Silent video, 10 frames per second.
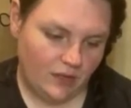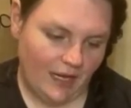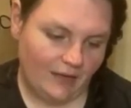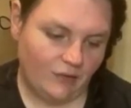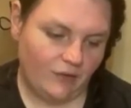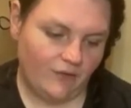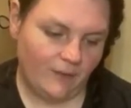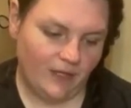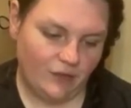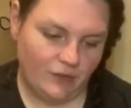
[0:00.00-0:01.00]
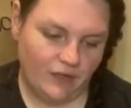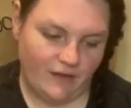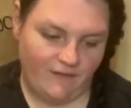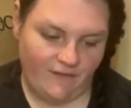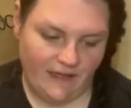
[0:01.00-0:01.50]
I don't know if I'm going to do it
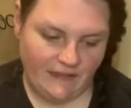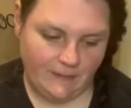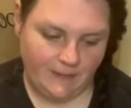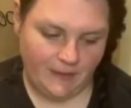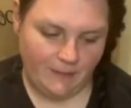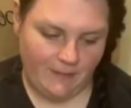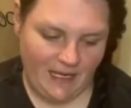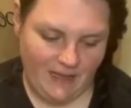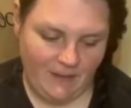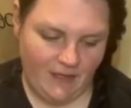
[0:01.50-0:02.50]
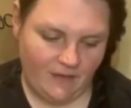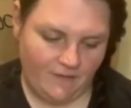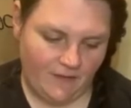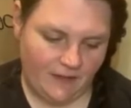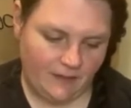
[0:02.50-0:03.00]
on Facebook, maybe on
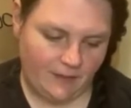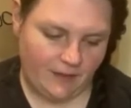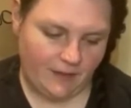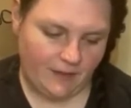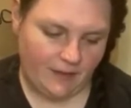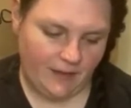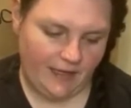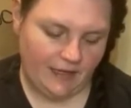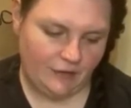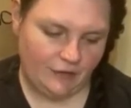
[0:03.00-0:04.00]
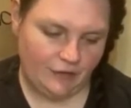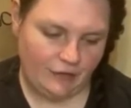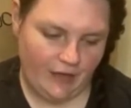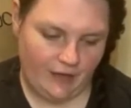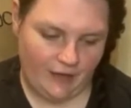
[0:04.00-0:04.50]
Facebook, and then just
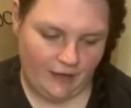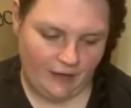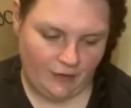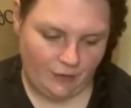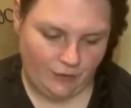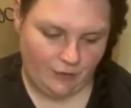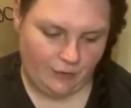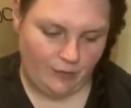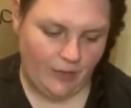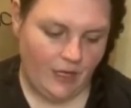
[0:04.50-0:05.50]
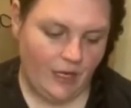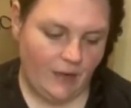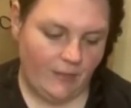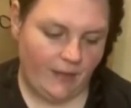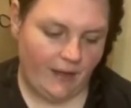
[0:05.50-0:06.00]
share it on YouTube.
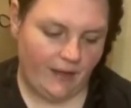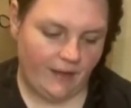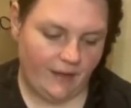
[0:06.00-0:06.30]
But